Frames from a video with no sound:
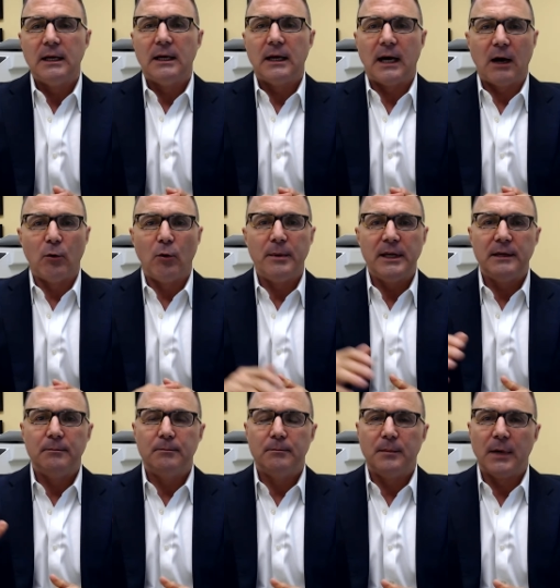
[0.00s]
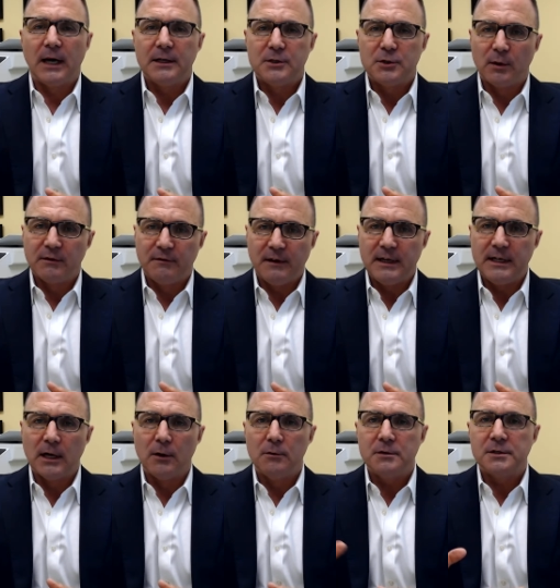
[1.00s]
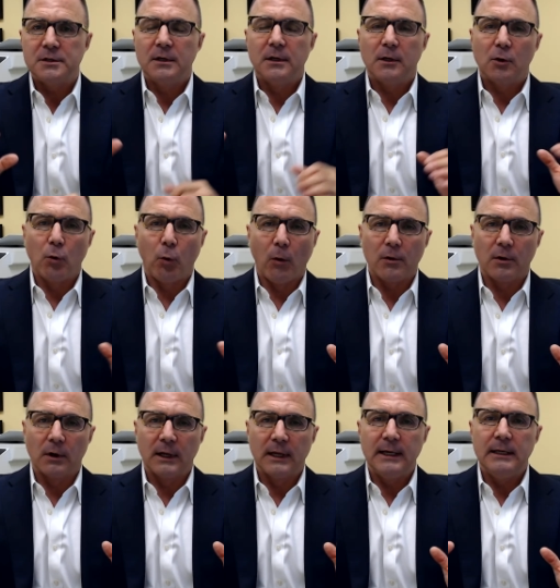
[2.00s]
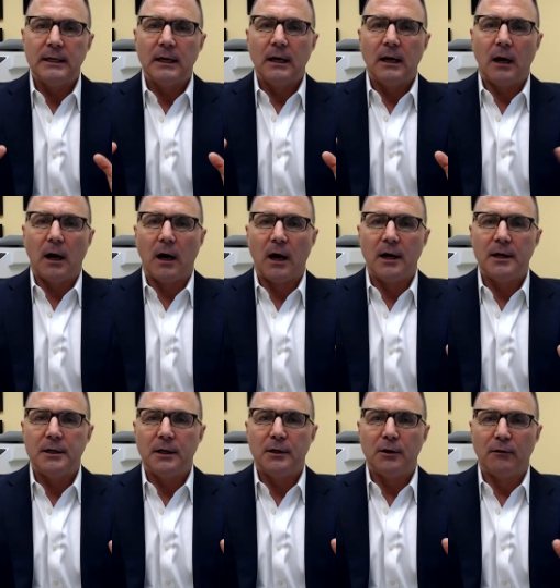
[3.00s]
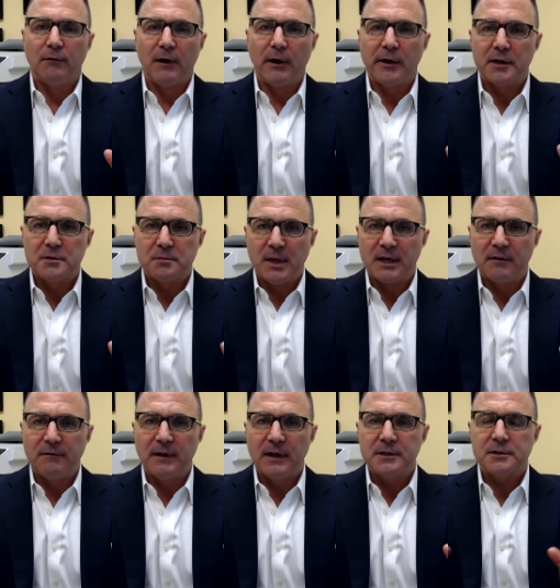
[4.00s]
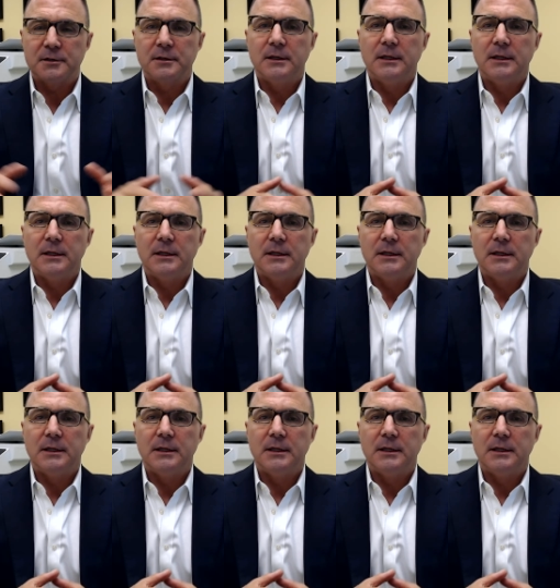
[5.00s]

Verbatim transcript: I will be uh, doing videos quarterly on your various benefits,